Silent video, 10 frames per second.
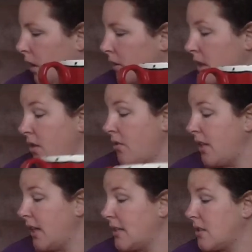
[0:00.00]
The other
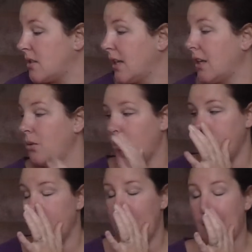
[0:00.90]
thing is like you
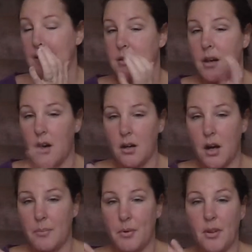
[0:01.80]
could, I saw a
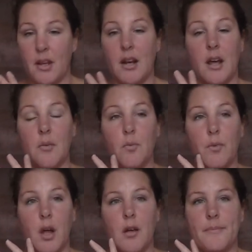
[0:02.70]
couple, and I
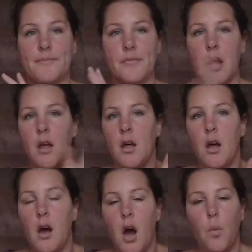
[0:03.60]

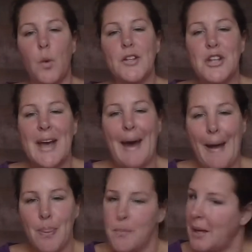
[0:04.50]
wish I
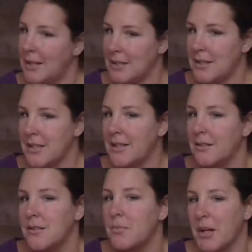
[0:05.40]
had the painting
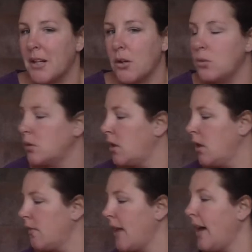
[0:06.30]
skills, but I don't.
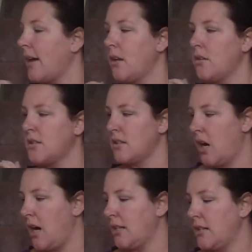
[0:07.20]
They had a
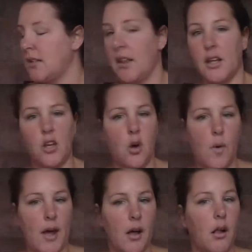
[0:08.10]
sign that said like
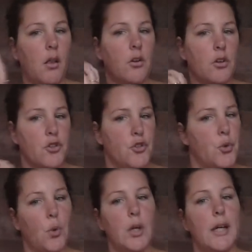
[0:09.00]
Noel or
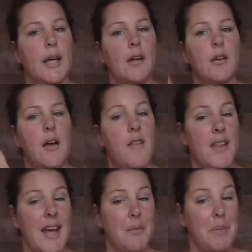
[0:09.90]
Joy, and they
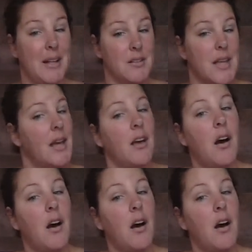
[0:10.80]
had bells hanging